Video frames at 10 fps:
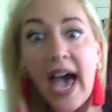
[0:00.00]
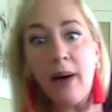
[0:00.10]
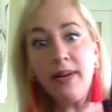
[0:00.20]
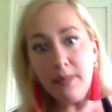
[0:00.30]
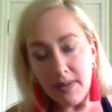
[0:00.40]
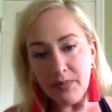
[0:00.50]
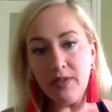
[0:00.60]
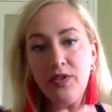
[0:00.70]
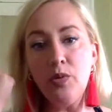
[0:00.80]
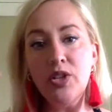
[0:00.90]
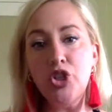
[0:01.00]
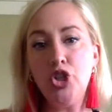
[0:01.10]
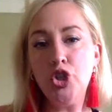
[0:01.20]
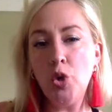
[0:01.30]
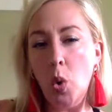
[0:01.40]
how many people of you
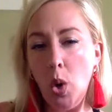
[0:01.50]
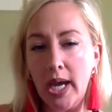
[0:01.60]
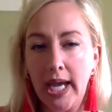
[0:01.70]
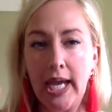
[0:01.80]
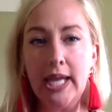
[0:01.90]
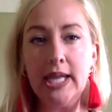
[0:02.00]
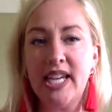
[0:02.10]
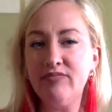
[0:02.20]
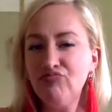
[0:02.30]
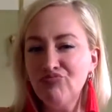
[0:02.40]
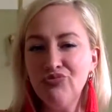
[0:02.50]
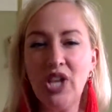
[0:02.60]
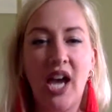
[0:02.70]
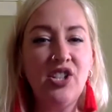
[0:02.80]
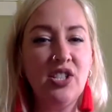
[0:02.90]
enjoy, like,
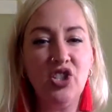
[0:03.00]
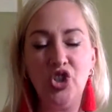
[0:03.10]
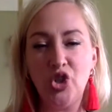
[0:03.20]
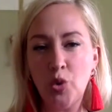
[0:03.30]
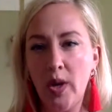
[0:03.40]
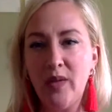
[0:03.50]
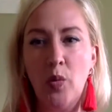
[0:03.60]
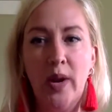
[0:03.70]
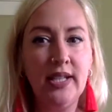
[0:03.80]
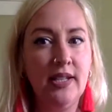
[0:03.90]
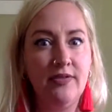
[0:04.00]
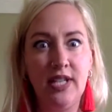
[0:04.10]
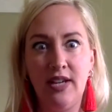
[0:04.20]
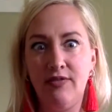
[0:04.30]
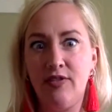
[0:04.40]
I just enjoy
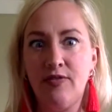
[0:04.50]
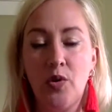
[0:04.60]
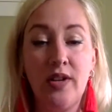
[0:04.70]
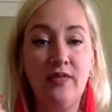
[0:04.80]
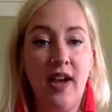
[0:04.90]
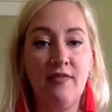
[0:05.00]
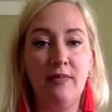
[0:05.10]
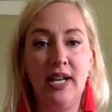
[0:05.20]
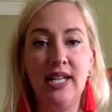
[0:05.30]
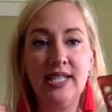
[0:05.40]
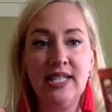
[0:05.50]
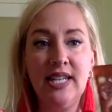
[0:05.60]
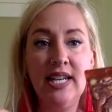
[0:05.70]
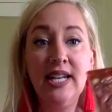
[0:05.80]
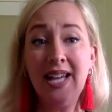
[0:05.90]
weightlifting for 45 minutes?
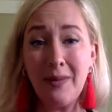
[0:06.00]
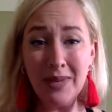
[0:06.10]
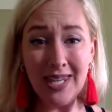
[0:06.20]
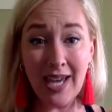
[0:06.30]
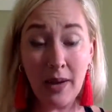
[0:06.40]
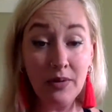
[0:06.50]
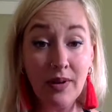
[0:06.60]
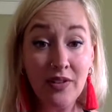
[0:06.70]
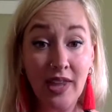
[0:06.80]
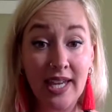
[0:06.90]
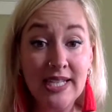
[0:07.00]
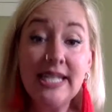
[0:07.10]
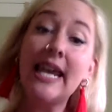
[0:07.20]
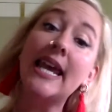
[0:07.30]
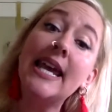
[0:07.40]
Not me. I would rather like
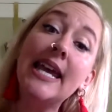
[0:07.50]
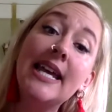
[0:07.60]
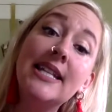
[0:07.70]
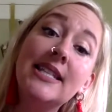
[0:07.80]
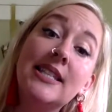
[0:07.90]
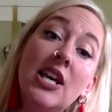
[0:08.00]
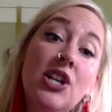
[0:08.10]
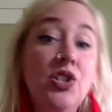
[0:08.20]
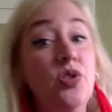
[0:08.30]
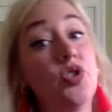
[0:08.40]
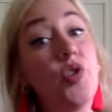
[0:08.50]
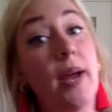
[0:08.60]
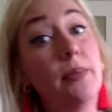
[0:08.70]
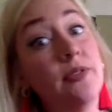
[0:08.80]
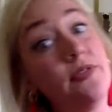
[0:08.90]
dance, do the
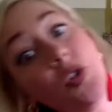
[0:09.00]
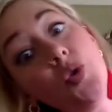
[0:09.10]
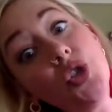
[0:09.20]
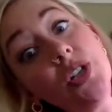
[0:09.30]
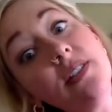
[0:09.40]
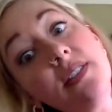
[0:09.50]
tribal fusion